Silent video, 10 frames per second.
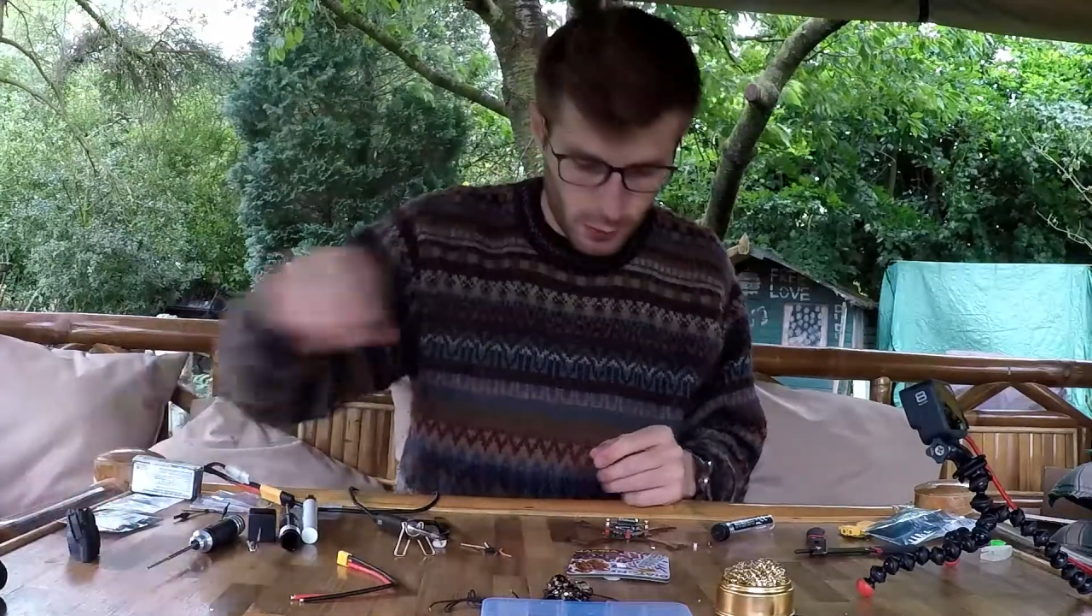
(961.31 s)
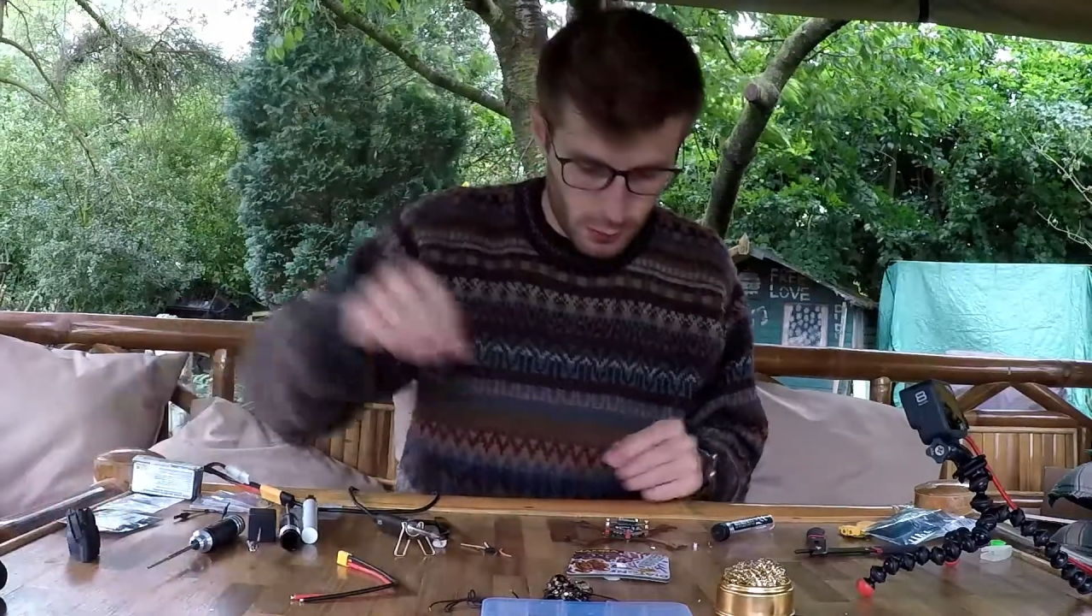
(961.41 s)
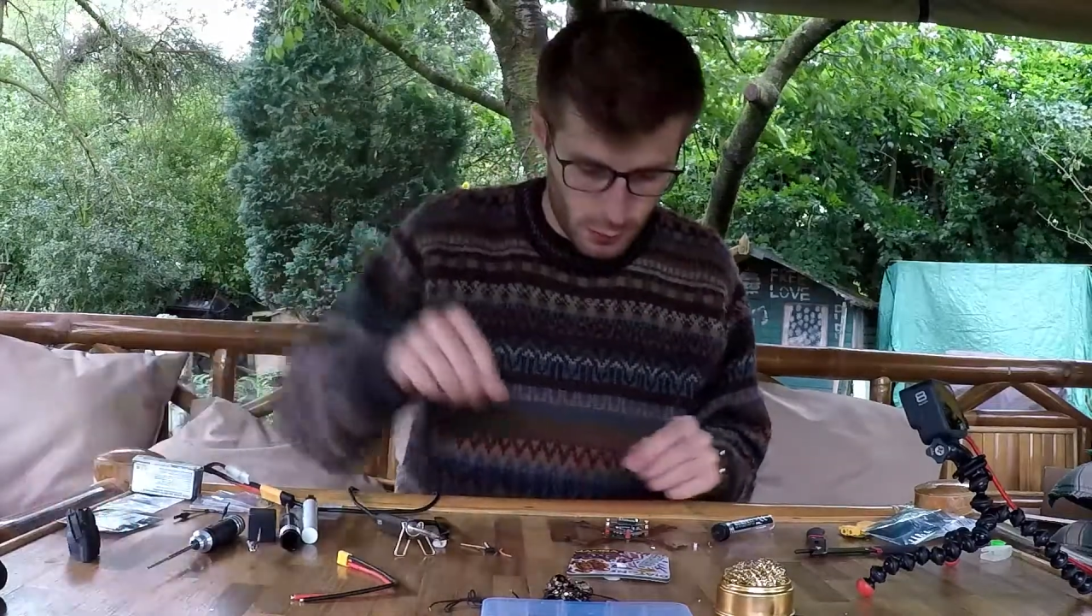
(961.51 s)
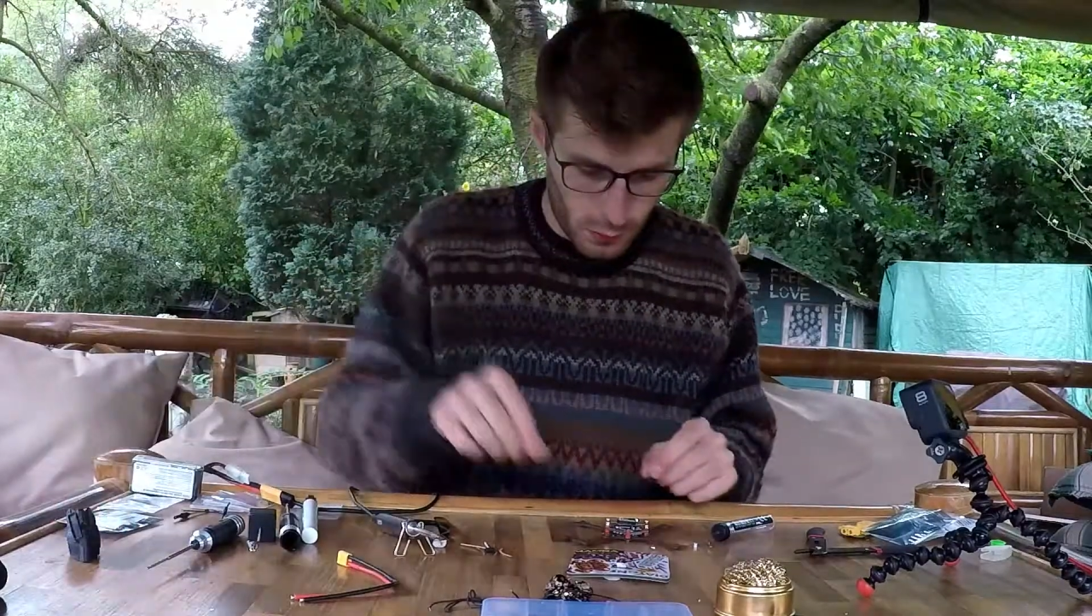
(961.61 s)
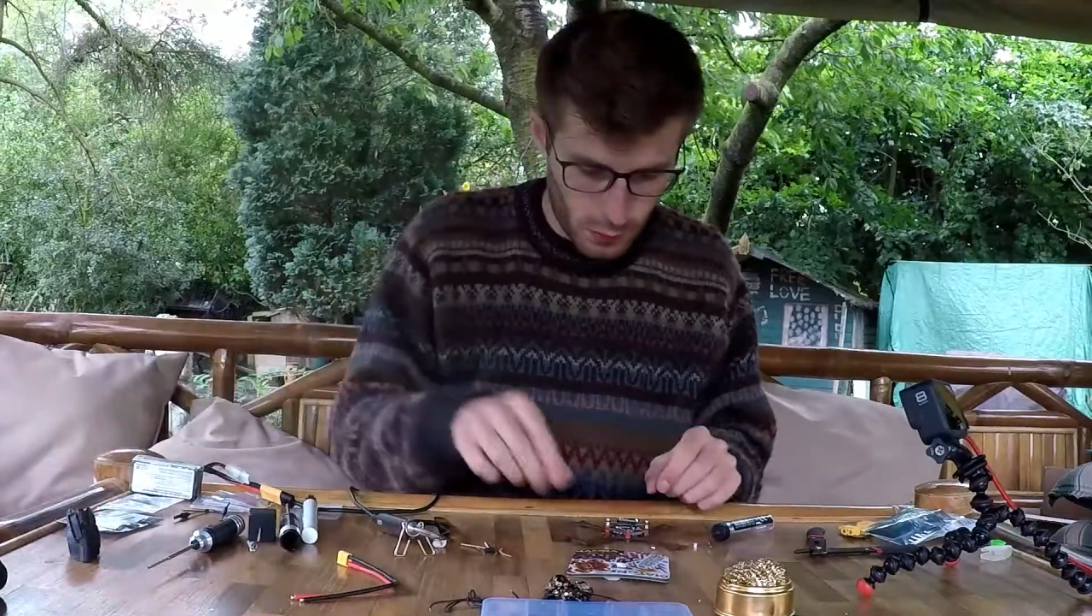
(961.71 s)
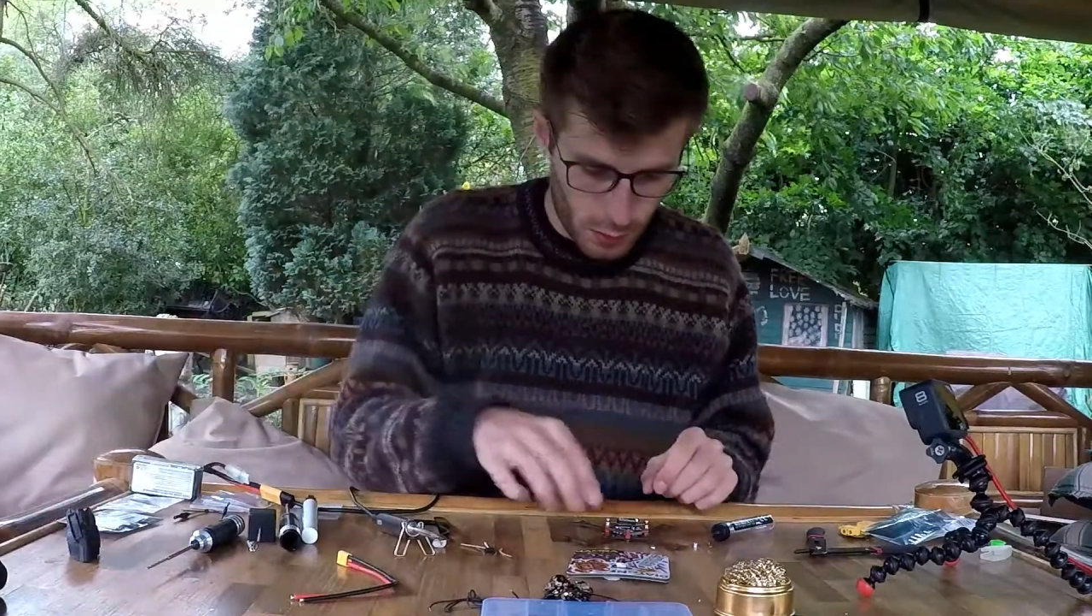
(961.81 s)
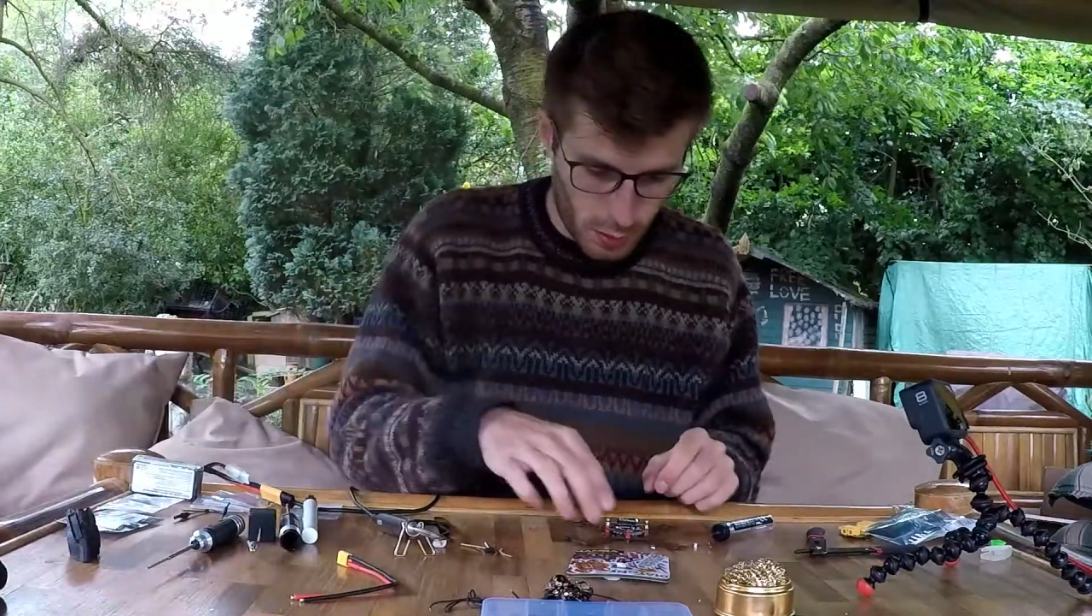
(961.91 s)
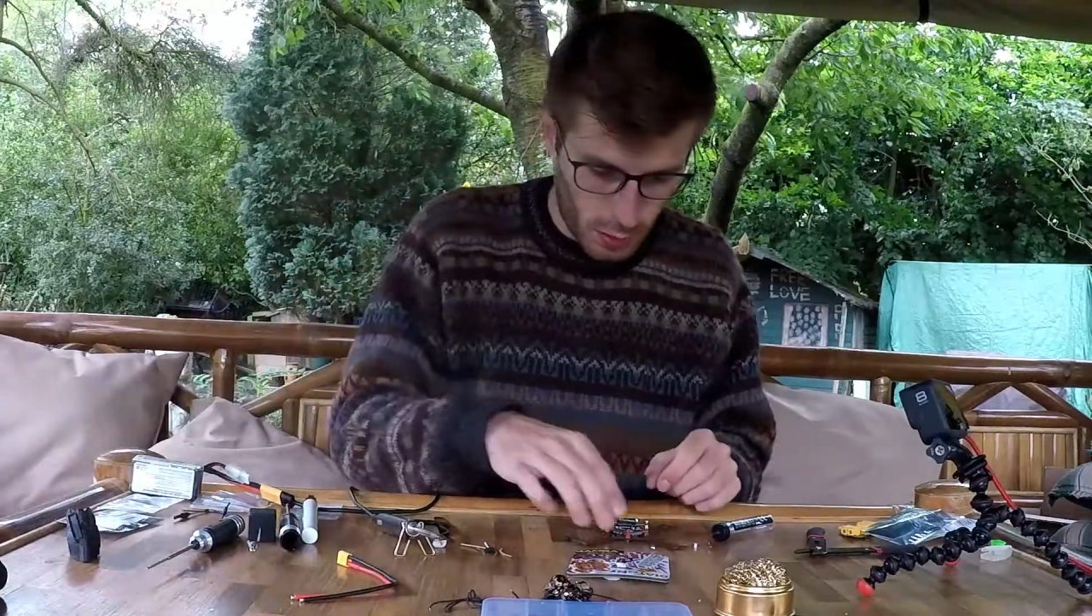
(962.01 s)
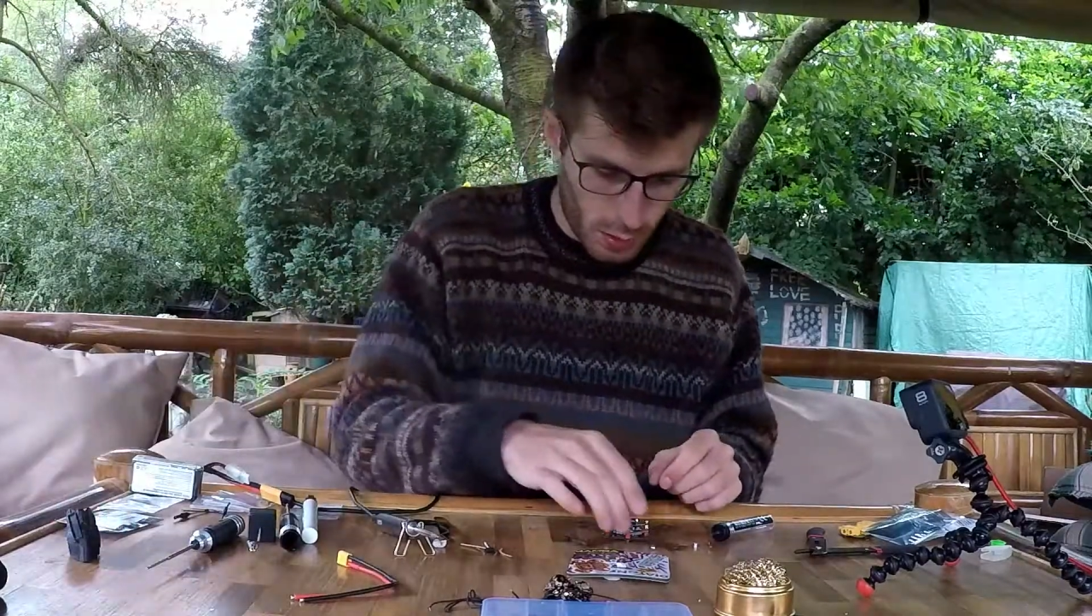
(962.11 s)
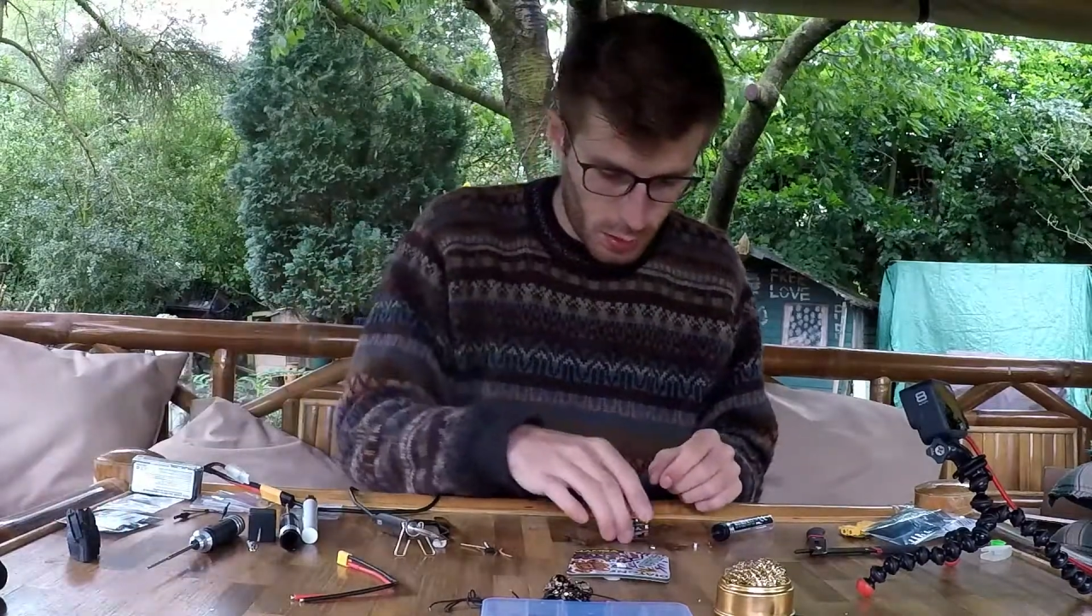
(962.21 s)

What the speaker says: controller